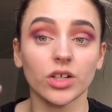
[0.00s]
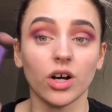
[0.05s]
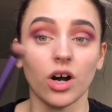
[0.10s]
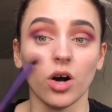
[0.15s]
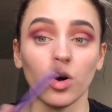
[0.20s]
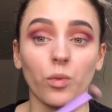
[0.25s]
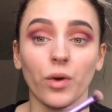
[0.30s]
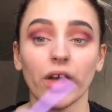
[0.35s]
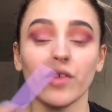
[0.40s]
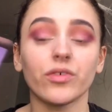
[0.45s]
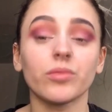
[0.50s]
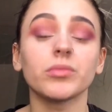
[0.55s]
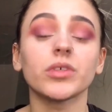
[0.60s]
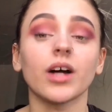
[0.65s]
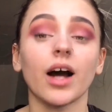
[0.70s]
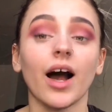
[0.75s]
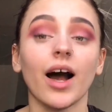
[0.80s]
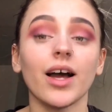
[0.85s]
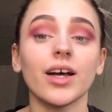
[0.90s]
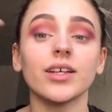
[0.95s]
away from your
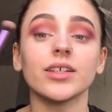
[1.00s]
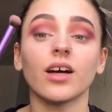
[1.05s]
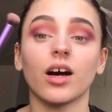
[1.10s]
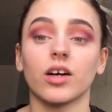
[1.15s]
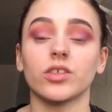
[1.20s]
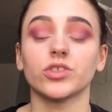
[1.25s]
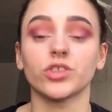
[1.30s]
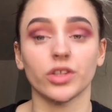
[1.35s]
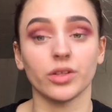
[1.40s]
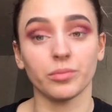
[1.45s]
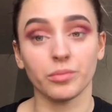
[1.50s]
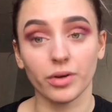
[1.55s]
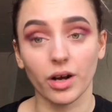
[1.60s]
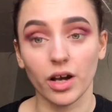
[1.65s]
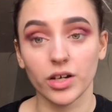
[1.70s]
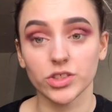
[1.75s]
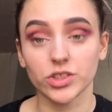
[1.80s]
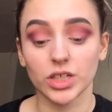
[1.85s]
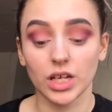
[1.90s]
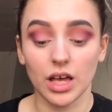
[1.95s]
eye onto the
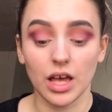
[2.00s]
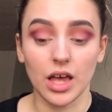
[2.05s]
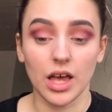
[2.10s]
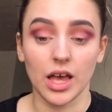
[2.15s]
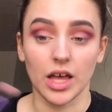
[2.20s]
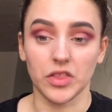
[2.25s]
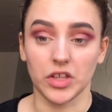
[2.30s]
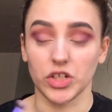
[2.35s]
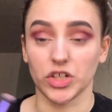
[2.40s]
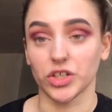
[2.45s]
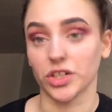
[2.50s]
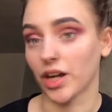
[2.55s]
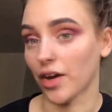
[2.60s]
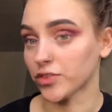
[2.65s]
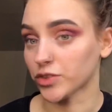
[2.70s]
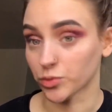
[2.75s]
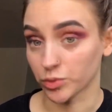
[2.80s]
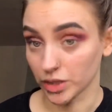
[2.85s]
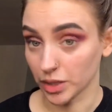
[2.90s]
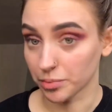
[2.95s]
brush, and then you're gonna have
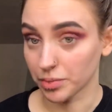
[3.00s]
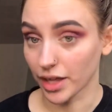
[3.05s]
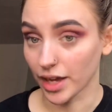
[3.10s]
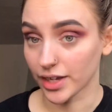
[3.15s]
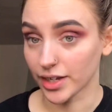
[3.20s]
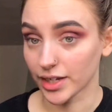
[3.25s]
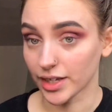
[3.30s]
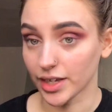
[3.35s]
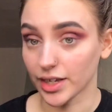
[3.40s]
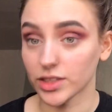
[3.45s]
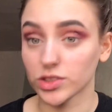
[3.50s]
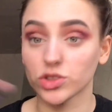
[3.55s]
to reapply it again.